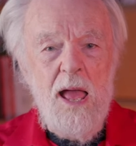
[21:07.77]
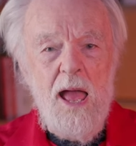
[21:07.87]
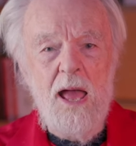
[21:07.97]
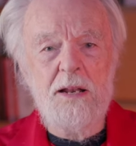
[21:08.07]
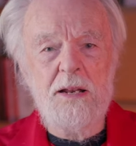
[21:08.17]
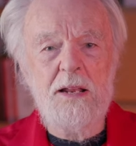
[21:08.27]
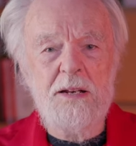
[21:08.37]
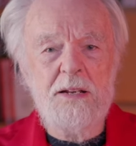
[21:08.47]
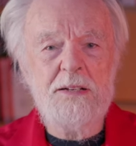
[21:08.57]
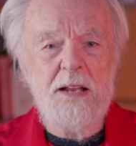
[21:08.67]

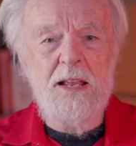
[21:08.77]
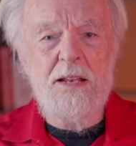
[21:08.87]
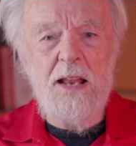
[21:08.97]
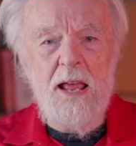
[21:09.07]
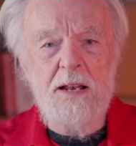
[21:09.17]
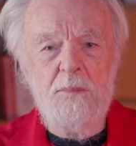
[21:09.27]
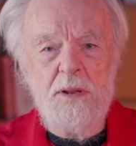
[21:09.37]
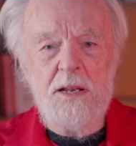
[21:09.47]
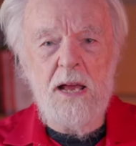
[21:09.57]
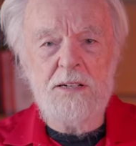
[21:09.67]
And
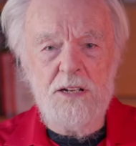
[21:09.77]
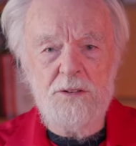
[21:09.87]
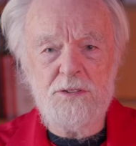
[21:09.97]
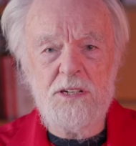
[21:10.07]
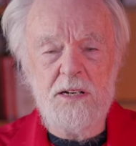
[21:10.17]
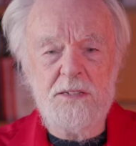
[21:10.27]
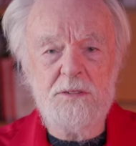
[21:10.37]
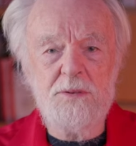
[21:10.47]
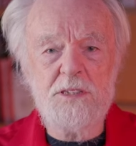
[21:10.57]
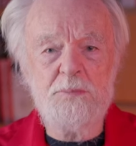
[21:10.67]
NATO started
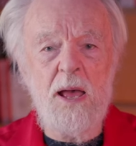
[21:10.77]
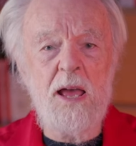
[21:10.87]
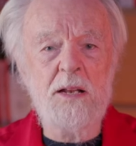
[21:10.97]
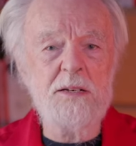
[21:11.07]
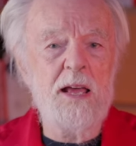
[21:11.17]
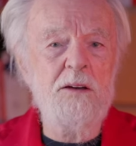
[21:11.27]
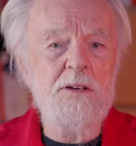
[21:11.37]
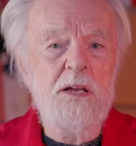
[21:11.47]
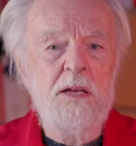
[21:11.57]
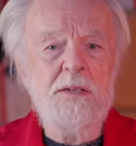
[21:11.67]
to expand. Now,
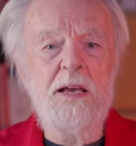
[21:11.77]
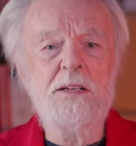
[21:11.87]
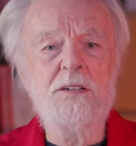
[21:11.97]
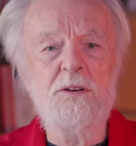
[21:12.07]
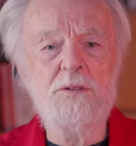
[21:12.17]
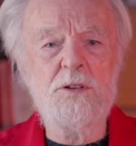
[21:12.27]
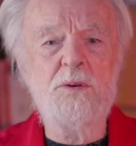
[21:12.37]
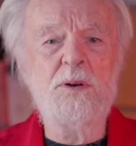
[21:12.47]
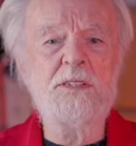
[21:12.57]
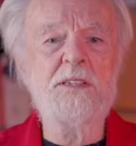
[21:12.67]
NATO has
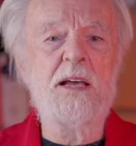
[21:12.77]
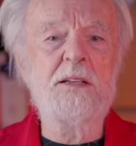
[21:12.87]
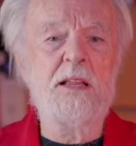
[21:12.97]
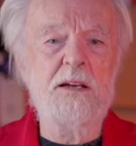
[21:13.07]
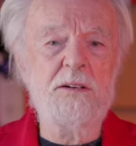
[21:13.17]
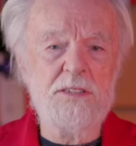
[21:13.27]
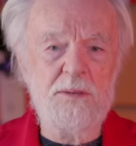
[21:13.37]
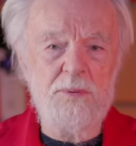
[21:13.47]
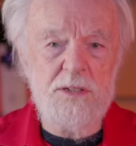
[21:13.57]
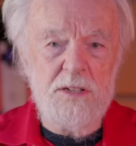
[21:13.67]
always said they are
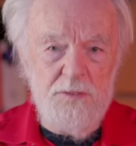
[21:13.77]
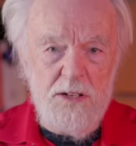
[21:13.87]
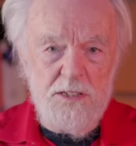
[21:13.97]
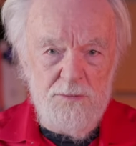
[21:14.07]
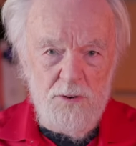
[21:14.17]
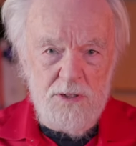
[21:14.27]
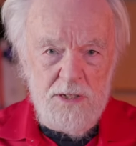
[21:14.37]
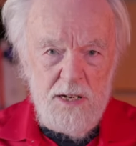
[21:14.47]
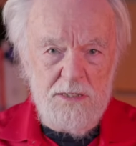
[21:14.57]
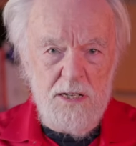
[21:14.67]
simply a defensive
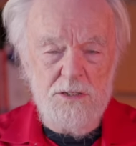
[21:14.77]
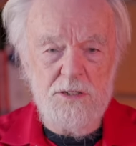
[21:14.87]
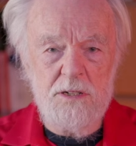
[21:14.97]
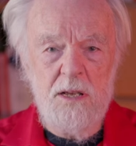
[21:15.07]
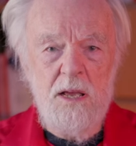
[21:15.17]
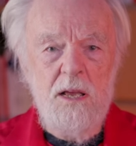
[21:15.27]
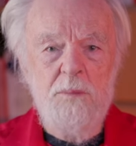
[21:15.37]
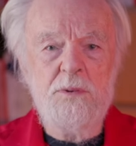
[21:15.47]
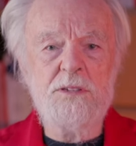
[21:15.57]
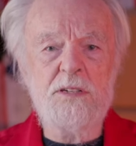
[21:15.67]
organization,
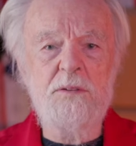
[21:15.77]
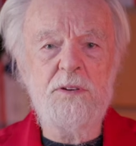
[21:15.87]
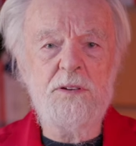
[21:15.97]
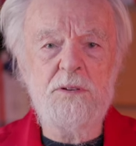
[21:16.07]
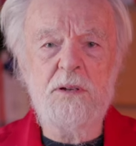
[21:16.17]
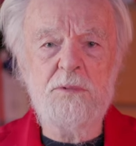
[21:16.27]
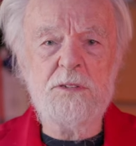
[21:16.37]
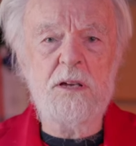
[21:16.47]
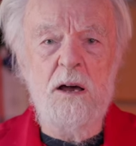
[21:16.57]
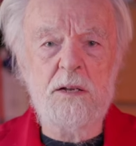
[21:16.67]
but the Soviet Union
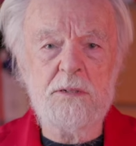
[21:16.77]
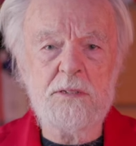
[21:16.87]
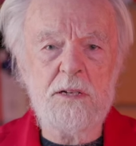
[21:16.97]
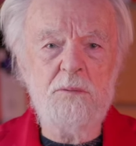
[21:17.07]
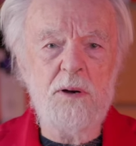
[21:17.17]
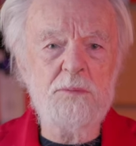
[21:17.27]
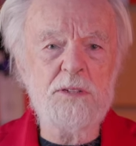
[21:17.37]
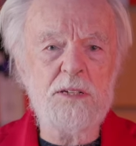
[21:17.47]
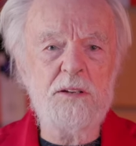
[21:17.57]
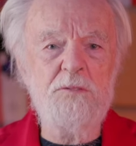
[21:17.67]
was gone. So what was
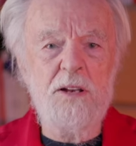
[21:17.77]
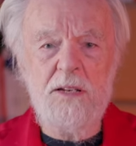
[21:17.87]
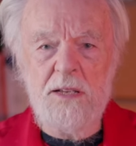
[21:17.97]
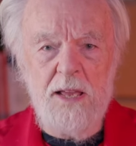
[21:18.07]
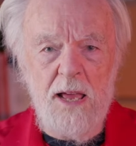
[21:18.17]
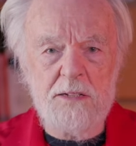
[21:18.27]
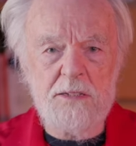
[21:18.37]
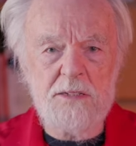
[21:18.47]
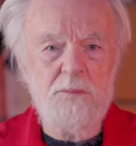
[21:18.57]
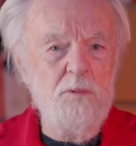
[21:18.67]
it defending
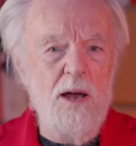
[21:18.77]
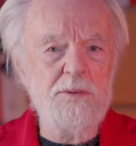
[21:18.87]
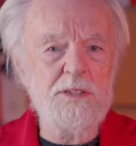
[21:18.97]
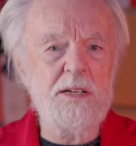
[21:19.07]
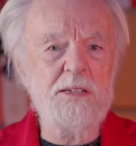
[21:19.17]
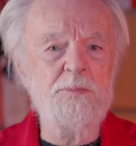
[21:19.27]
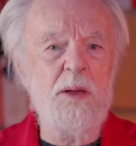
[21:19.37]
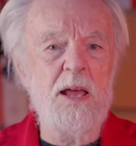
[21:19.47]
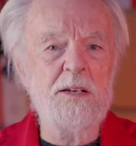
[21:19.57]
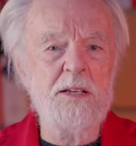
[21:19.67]
against? Why was it
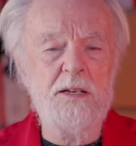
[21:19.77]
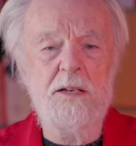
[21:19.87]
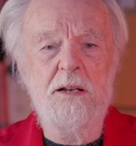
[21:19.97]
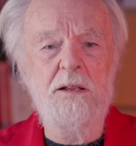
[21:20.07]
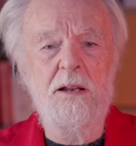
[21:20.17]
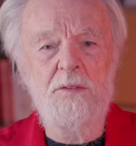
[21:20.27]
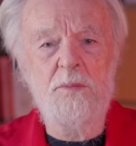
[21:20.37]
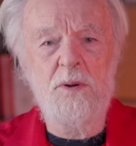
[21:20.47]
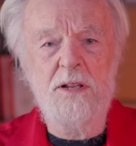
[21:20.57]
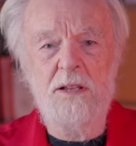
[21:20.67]
expanding? And
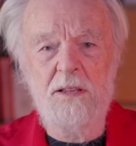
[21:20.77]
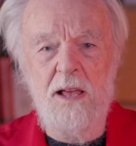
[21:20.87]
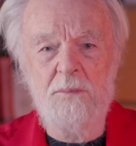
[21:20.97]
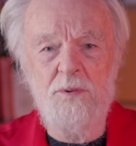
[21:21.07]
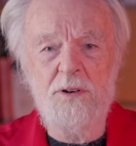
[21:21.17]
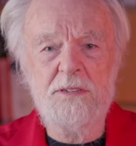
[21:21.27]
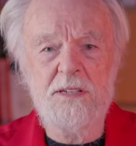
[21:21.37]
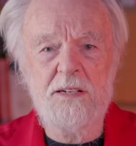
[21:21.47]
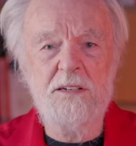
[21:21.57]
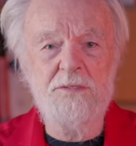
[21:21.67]
everybody at that point
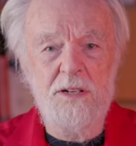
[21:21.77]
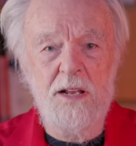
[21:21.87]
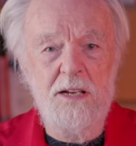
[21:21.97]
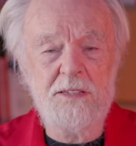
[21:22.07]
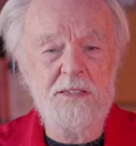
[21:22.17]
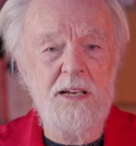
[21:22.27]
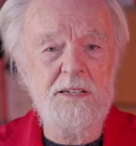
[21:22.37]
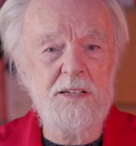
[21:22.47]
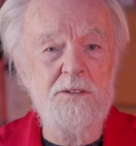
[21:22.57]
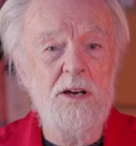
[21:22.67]
suddenly realized that
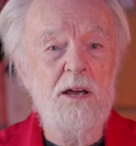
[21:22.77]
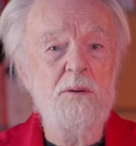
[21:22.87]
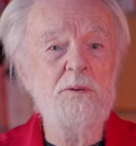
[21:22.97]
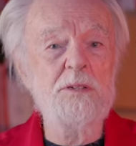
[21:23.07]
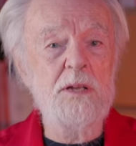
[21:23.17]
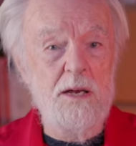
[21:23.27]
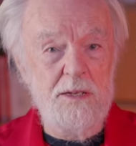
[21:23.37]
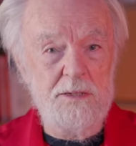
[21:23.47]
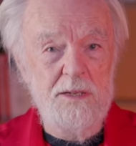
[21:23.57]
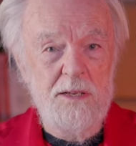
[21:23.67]
NATO was
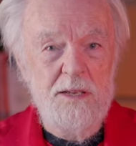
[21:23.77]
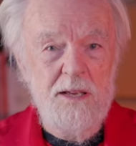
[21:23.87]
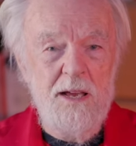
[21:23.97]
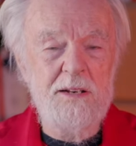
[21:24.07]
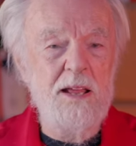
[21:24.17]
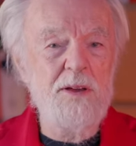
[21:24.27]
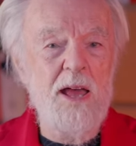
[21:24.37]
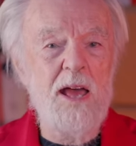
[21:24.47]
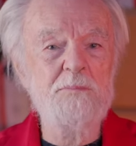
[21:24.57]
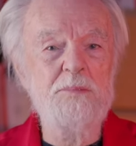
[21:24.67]
not and never
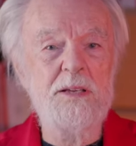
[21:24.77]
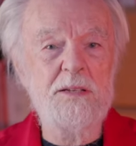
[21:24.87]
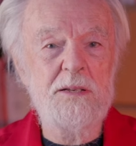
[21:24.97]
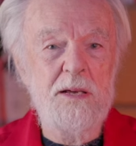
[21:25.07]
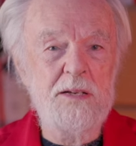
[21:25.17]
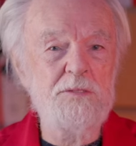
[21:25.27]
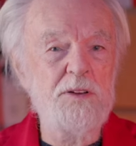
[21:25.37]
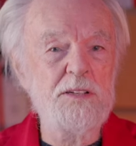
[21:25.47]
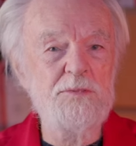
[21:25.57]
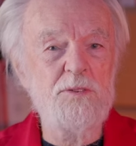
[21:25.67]
had been a
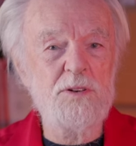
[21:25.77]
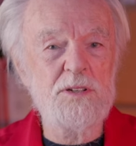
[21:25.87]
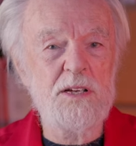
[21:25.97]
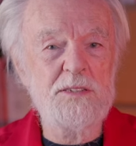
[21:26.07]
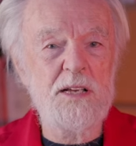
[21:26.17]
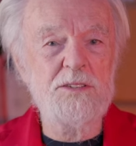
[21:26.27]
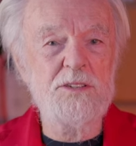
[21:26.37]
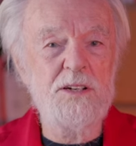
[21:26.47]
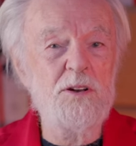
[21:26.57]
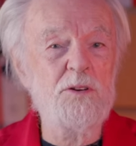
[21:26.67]
defensive
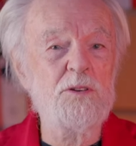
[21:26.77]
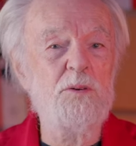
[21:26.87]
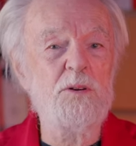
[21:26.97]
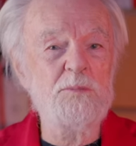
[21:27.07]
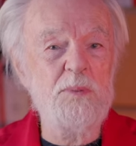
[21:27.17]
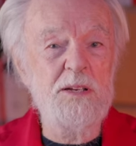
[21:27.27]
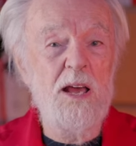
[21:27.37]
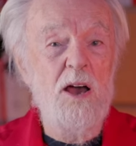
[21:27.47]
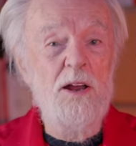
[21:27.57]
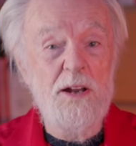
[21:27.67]
organization. It has always been
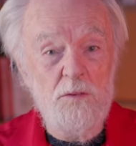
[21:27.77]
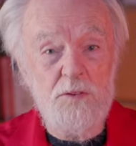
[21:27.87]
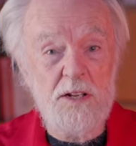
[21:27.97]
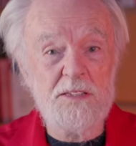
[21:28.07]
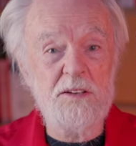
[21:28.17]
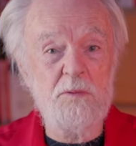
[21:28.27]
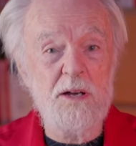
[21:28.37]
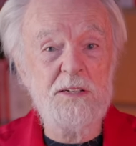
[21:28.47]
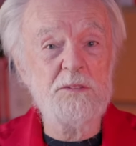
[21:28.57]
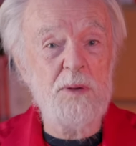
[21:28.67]
an offensive
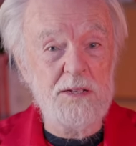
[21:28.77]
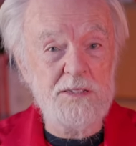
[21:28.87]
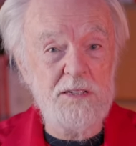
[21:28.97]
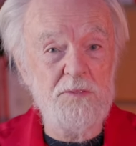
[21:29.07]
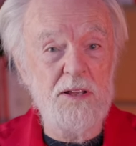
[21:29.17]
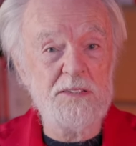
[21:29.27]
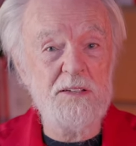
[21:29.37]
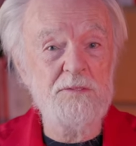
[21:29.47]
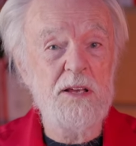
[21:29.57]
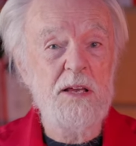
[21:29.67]
one as well as
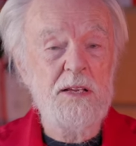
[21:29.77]
defensive.